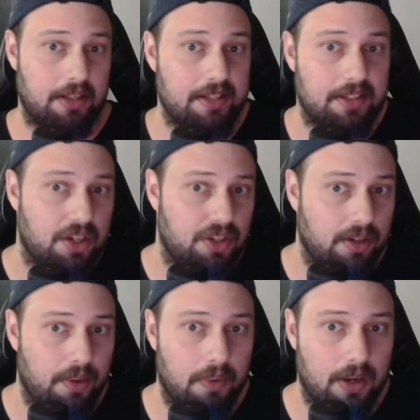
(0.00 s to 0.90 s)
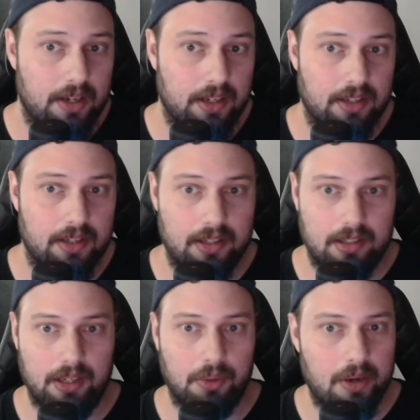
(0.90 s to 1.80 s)
essentially running
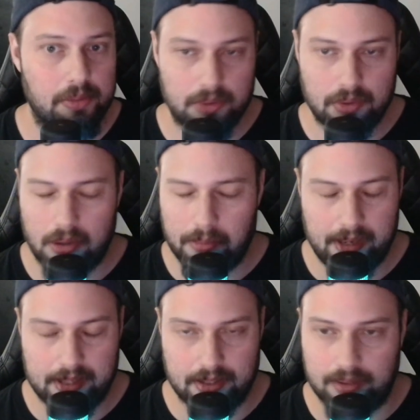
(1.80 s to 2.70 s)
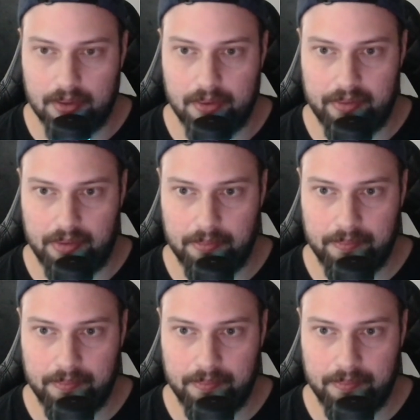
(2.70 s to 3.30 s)
an incredible complex algorithm.